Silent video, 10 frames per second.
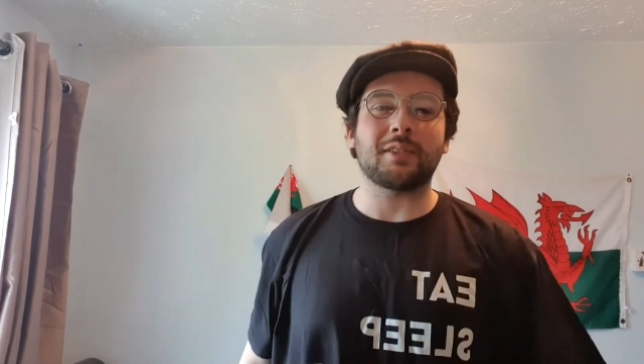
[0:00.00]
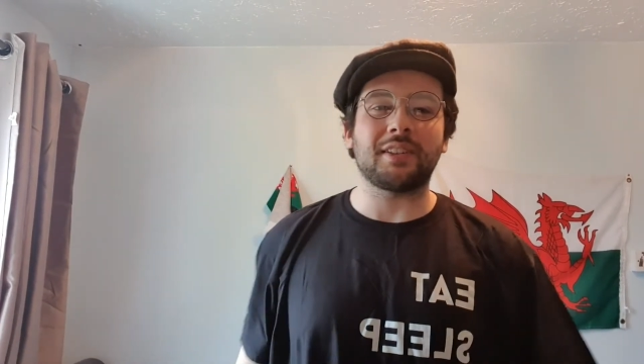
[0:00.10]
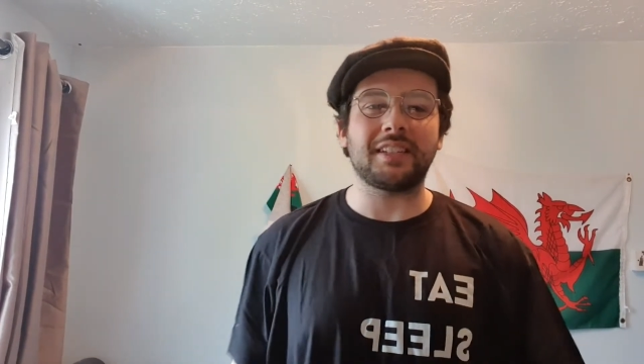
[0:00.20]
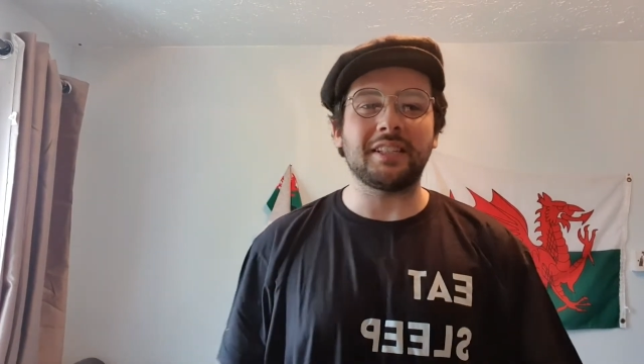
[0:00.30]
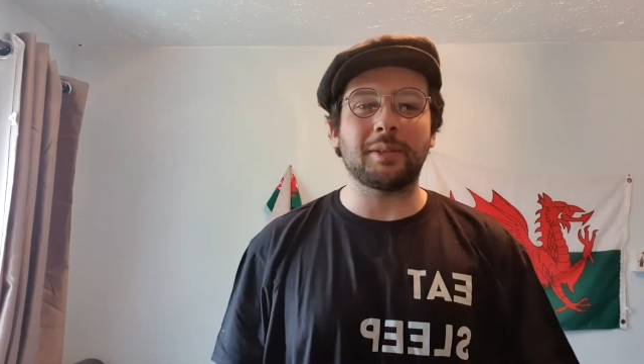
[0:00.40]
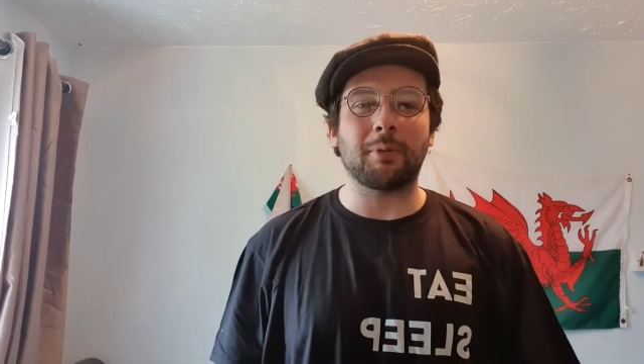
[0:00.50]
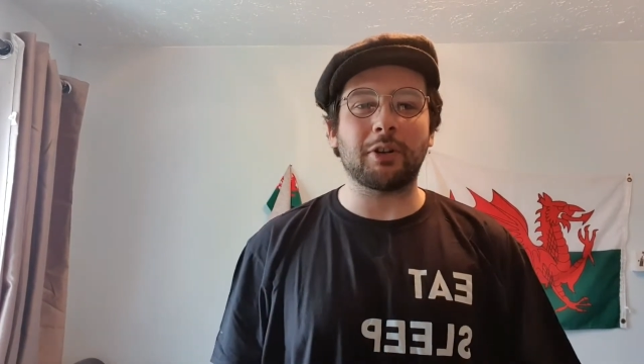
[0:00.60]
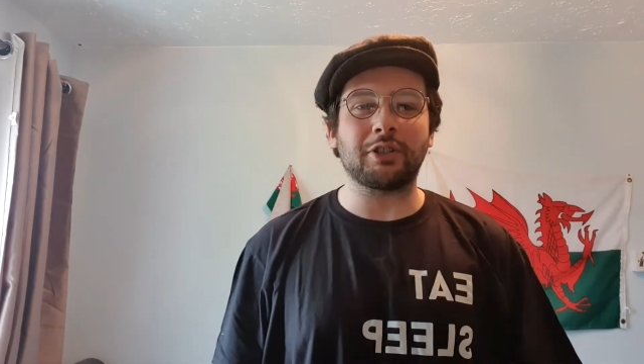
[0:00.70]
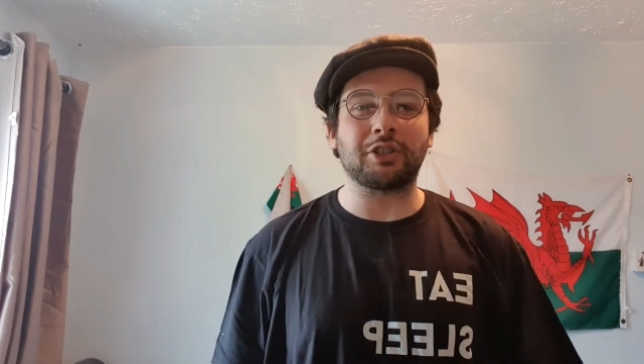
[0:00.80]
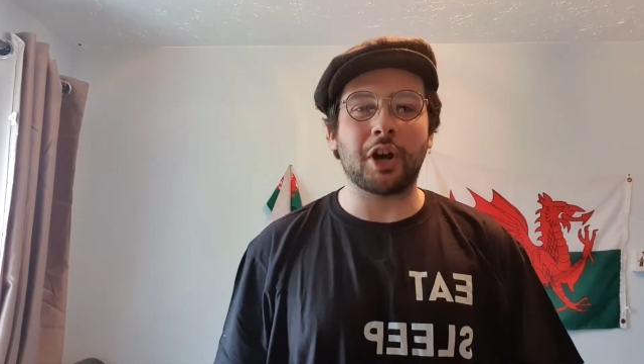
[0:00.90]
of the Deansy
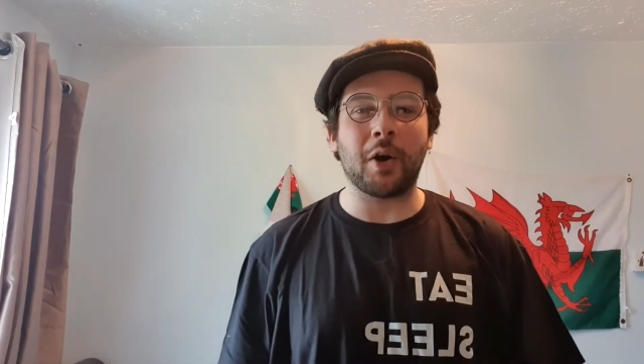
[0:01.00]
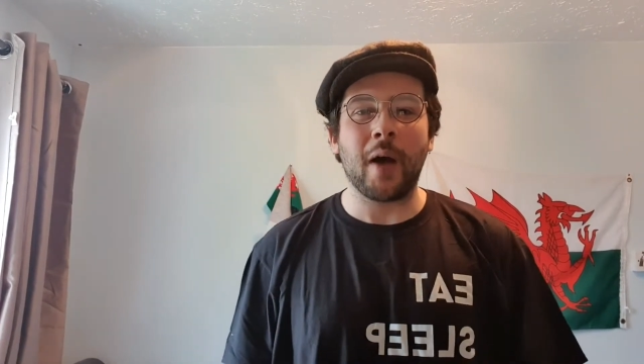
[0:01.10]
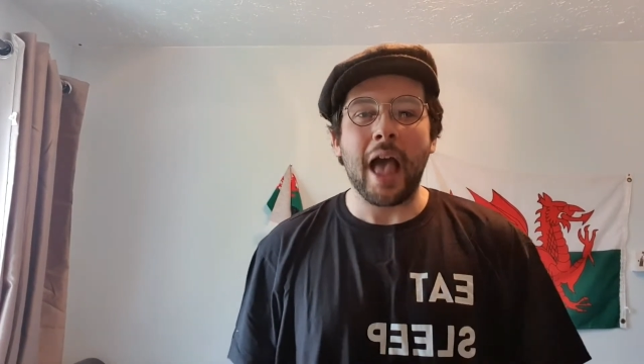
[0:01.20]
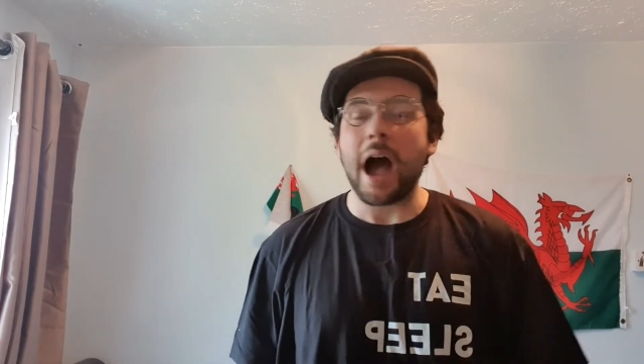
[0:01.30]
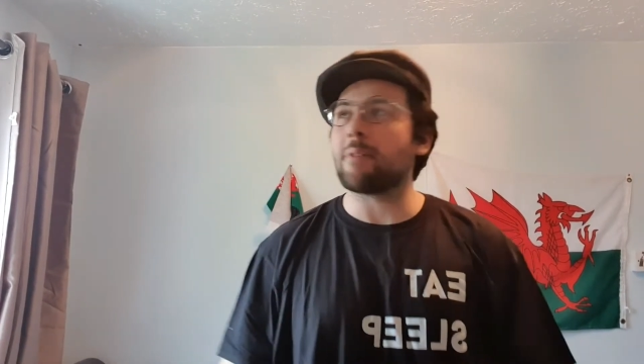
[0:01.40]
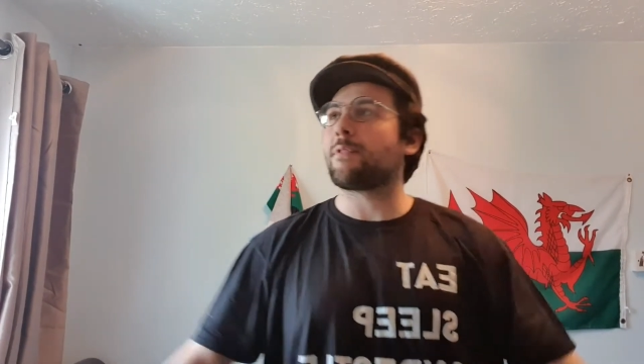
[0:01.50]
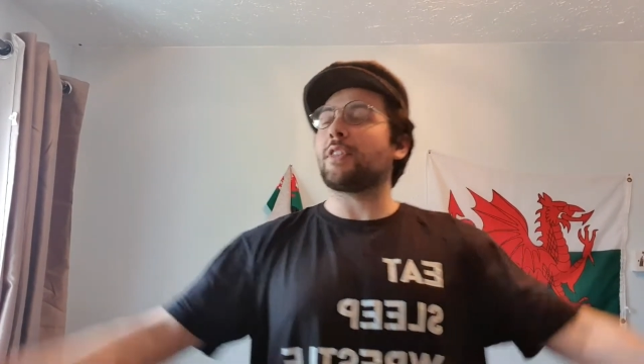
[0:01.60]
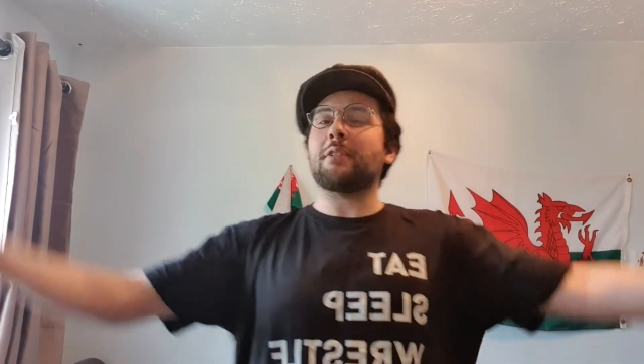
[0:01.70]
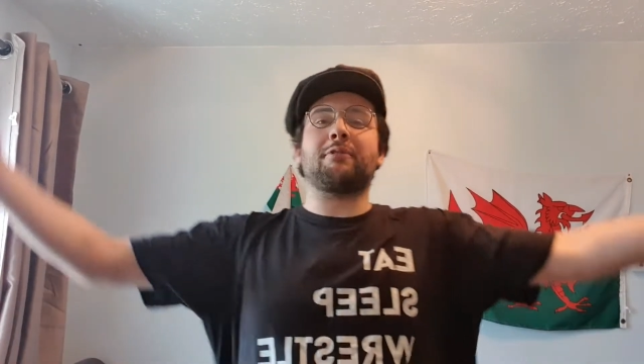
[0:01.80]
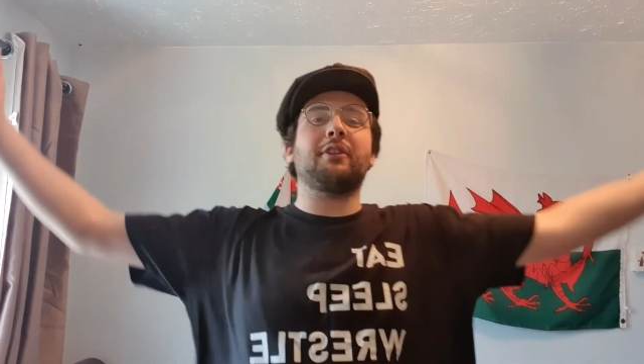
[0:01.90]
Boys Show and for
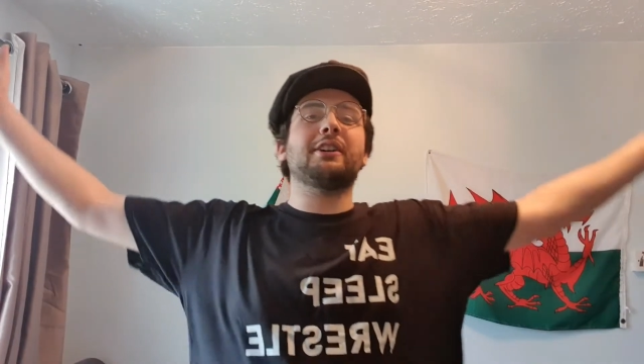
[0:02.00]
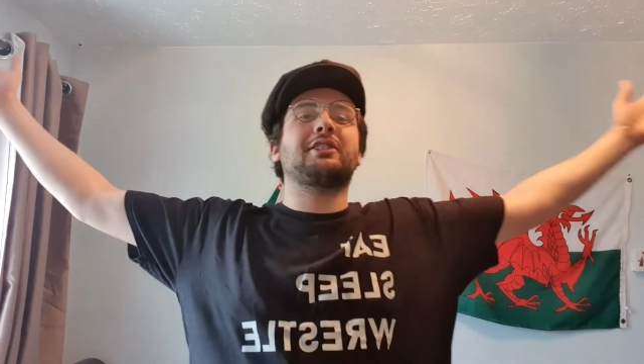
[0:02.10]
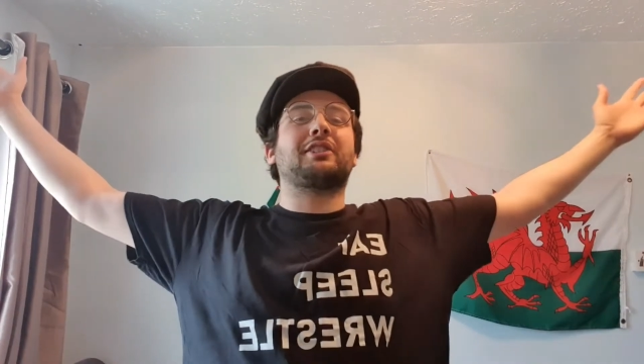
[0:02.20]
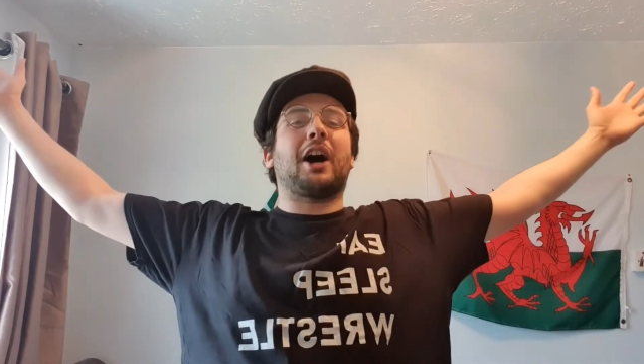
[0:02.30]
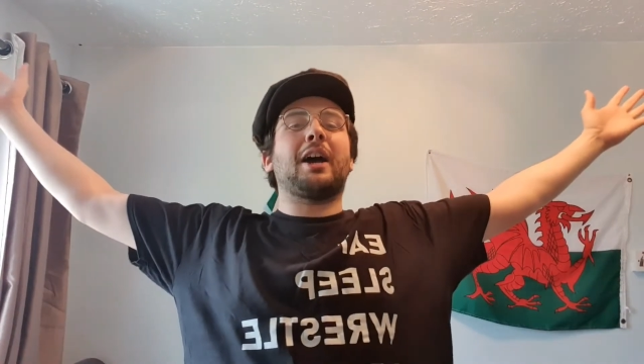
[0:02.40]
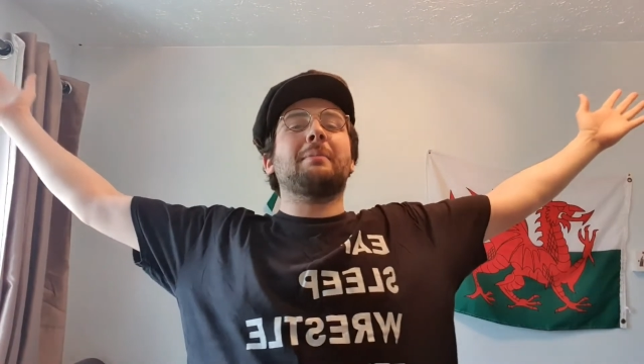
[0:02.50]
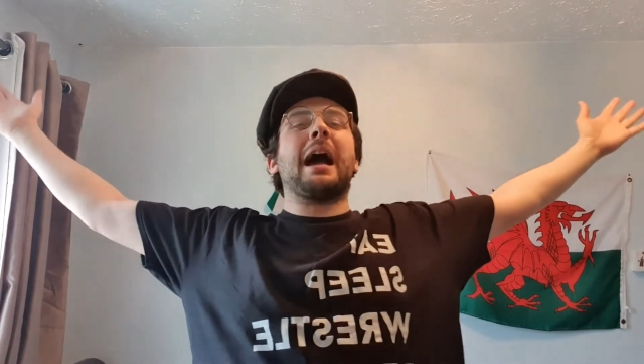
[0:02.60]
the first time